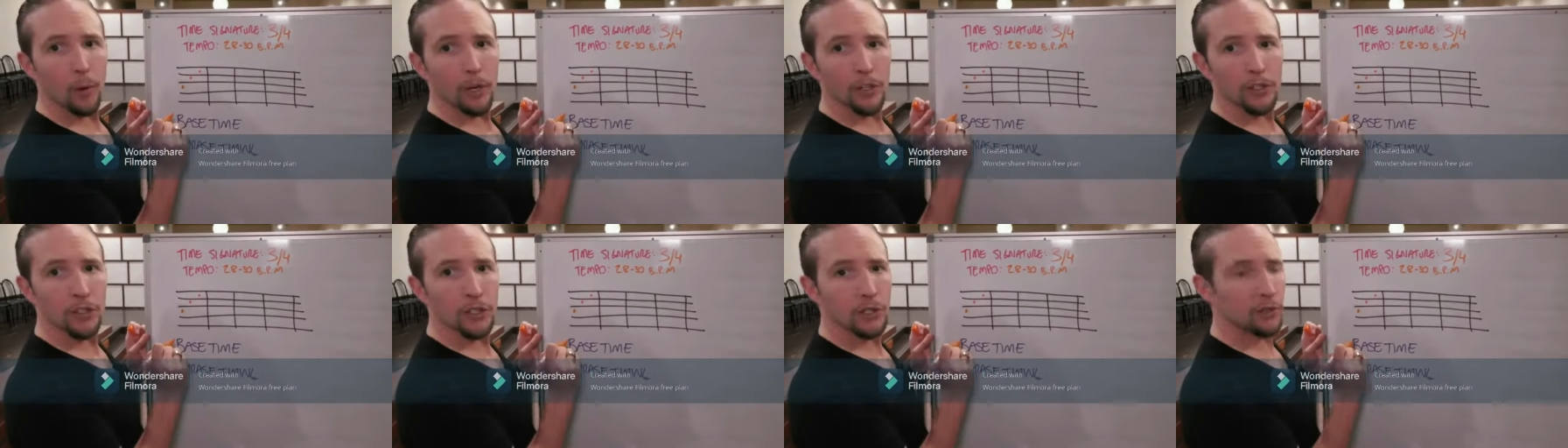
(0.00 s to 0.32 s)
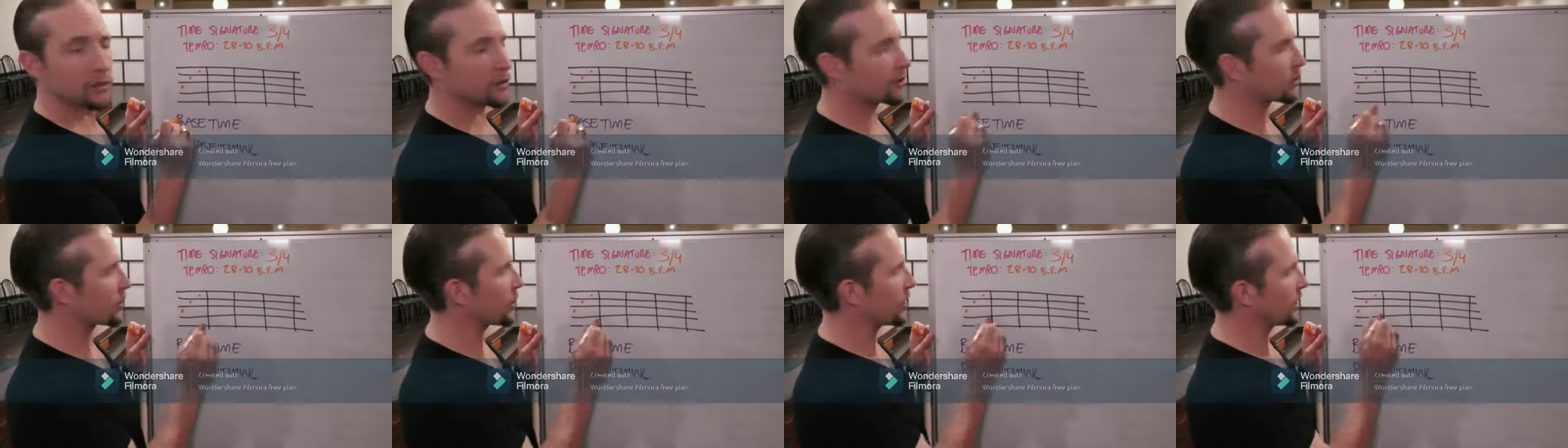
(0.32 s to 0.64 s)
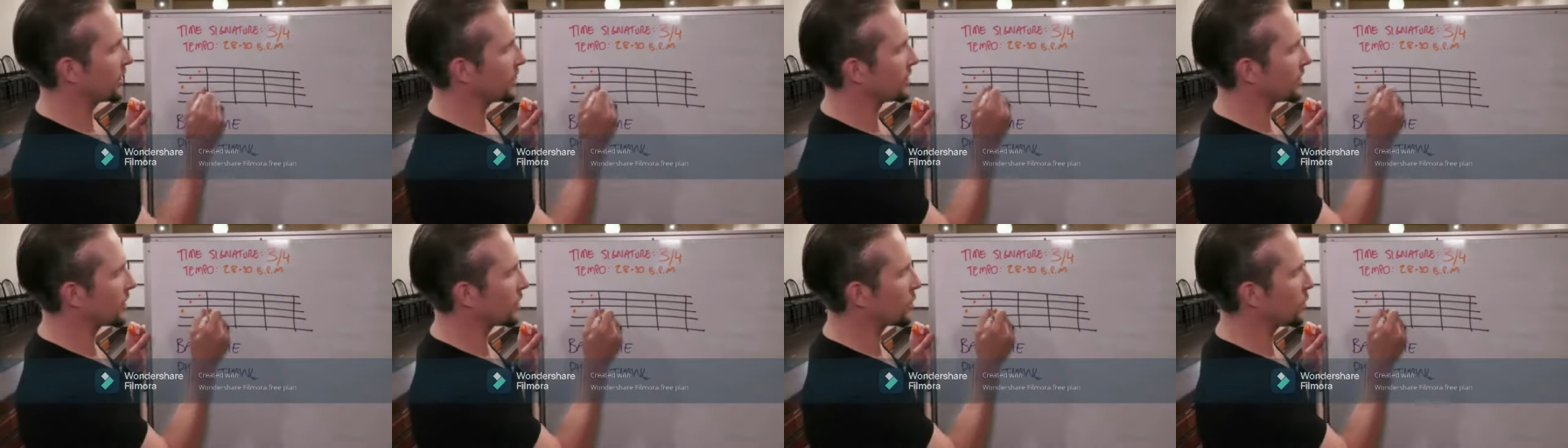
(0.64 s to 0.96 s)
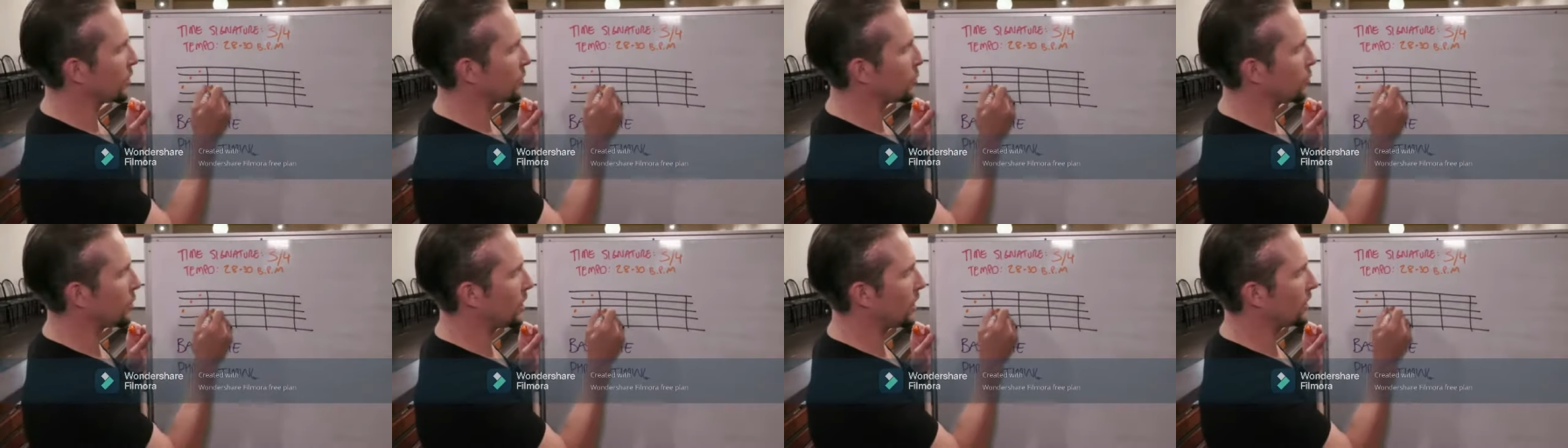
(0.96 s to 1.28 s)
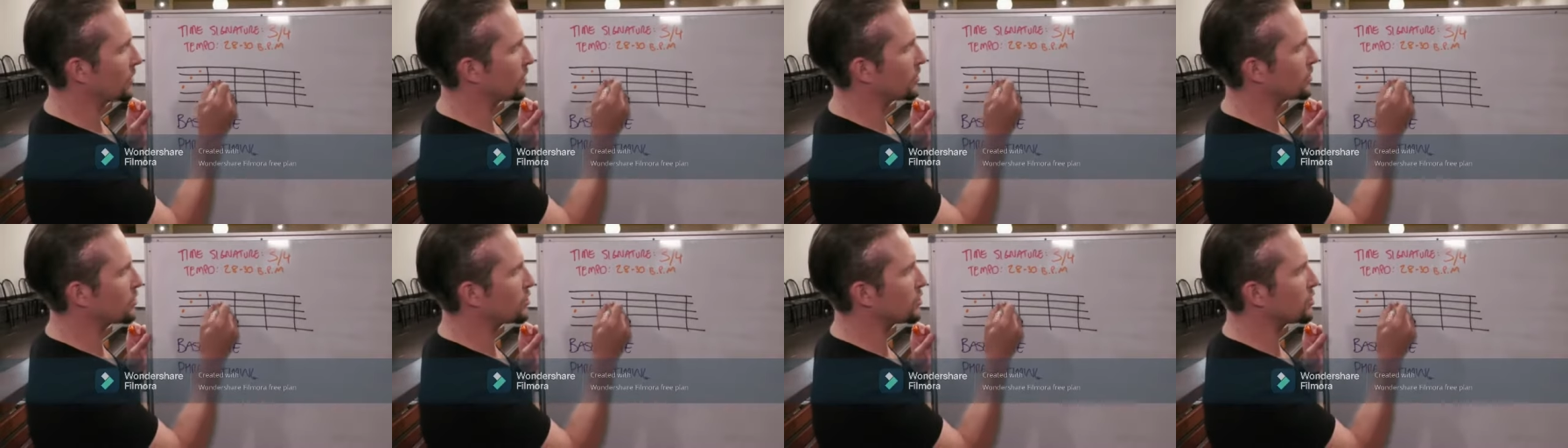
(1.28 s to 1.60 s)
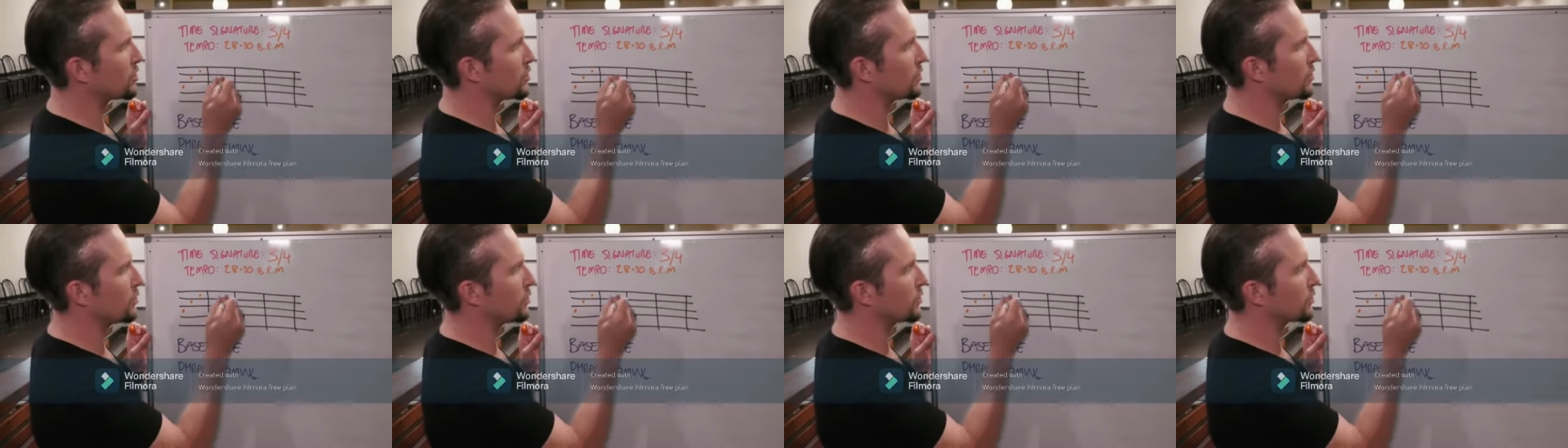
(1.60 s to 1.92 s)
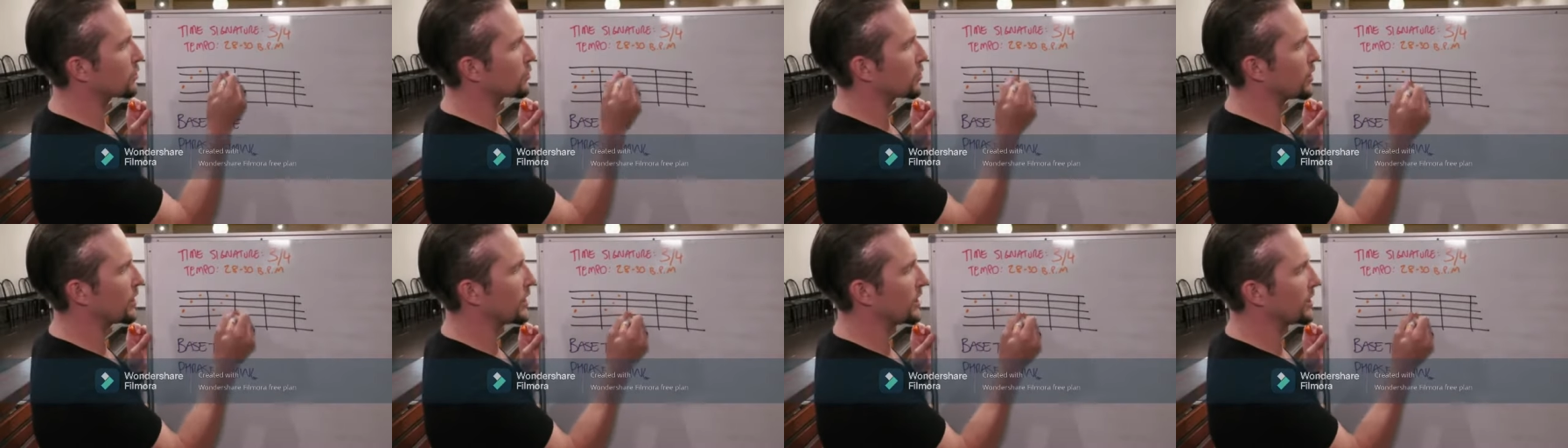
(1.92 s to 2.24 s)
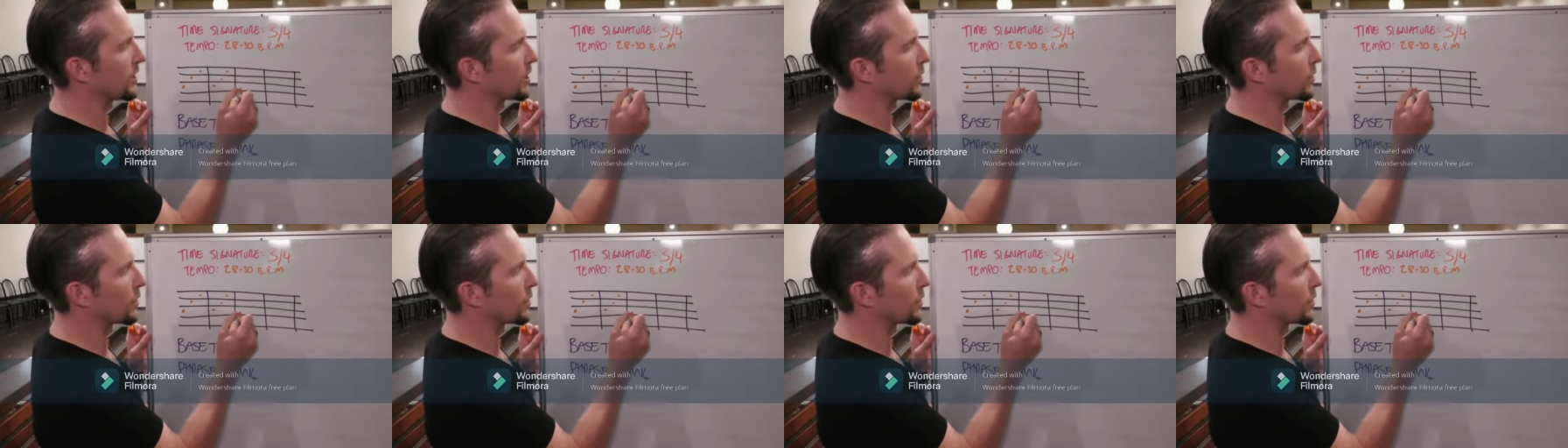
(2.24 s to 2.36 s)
1, 2, 3. Another one, 1, 2, 3.